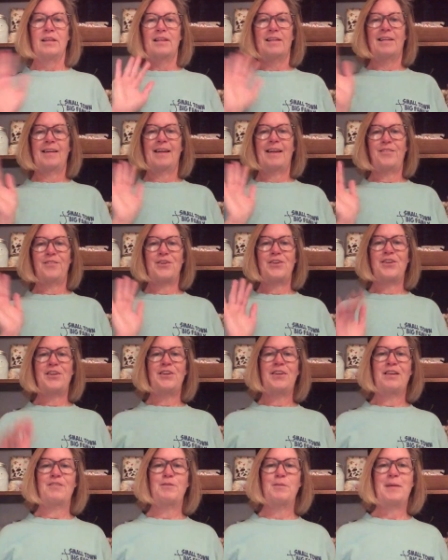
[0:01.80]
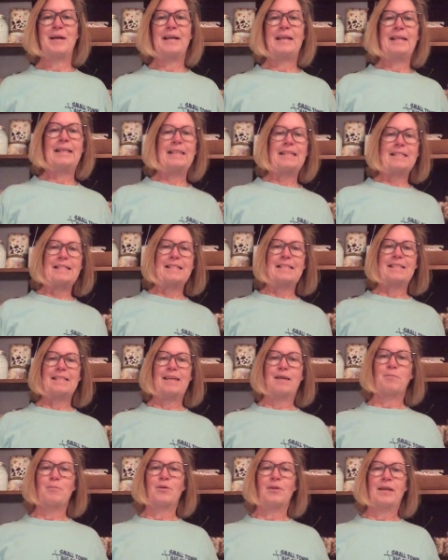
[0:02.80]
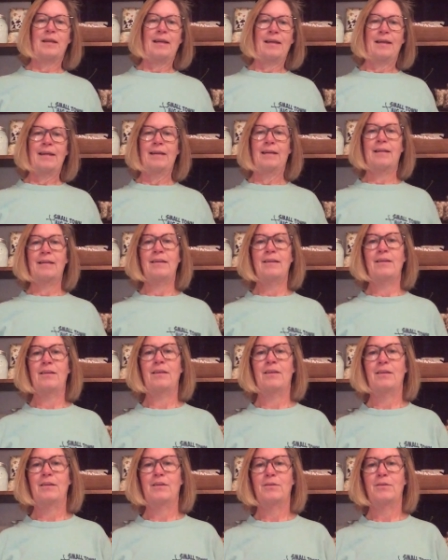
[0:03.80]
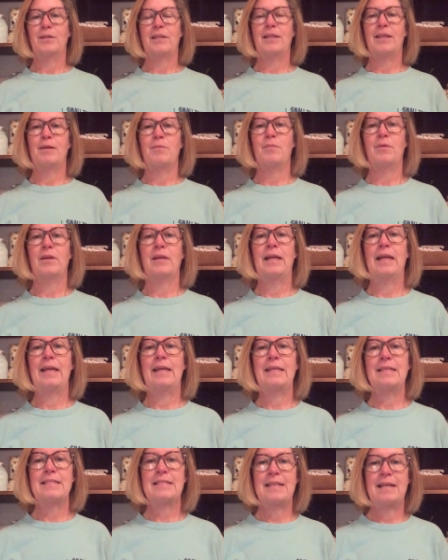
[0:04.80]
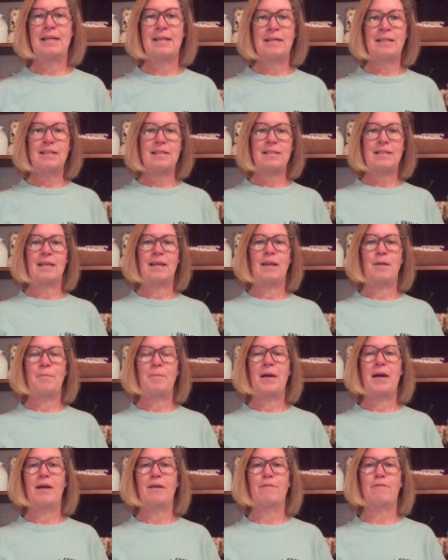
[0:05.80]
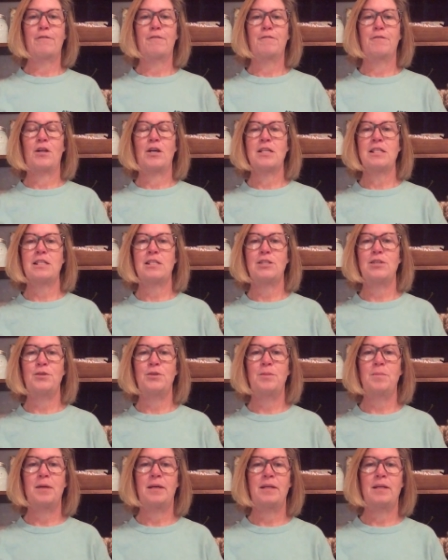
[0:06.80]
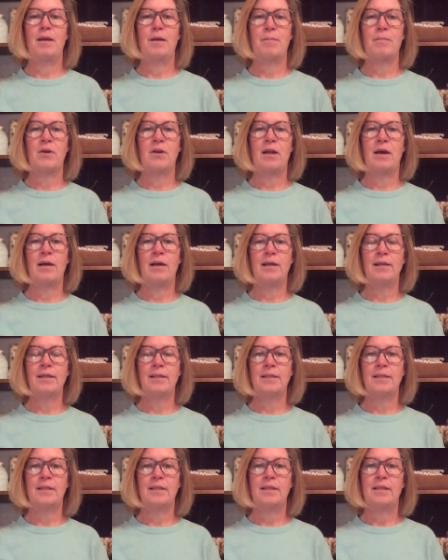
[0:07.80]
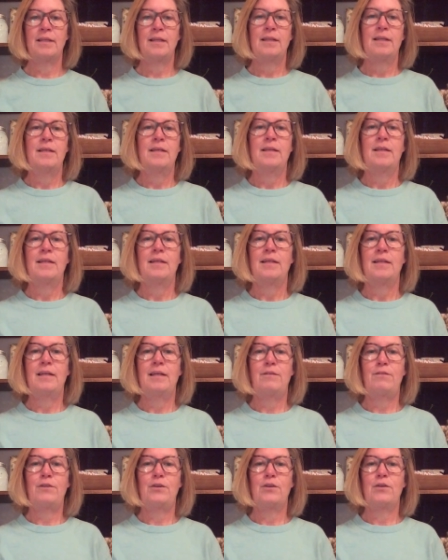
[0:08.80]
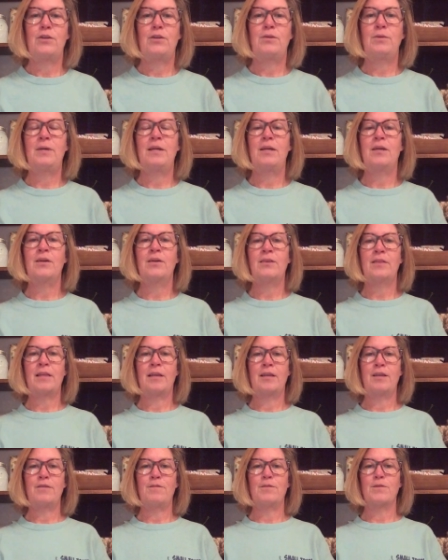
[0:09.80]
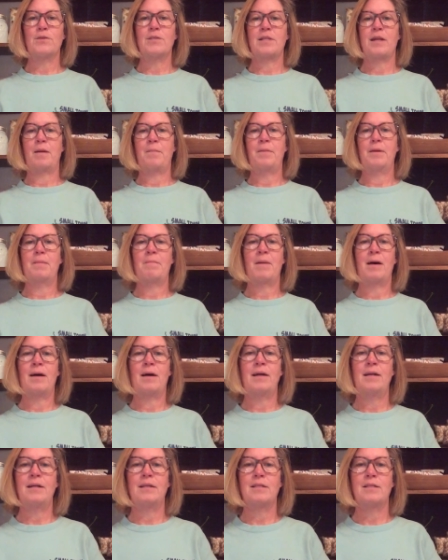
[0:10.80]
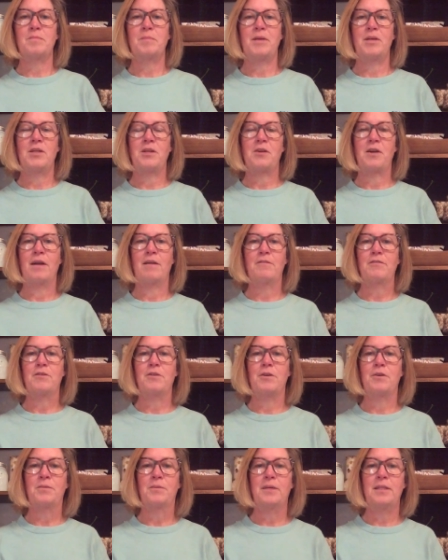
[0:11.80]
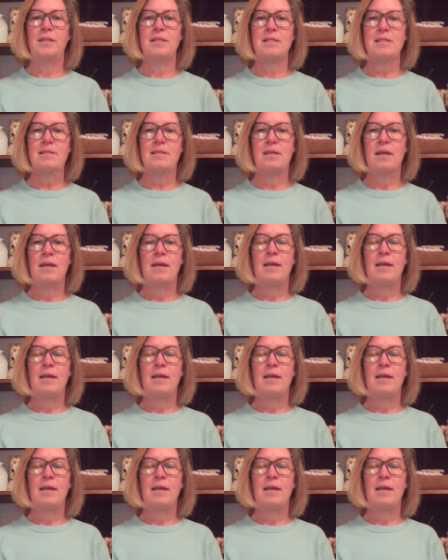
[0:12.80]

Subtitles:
Good afternoon, everybody. This is Kimberly Ann with Kimberly Ann Designs, and I'm back for Flosstube number 9. If you're new here, thank you for stopping by and spending your afternoon with us.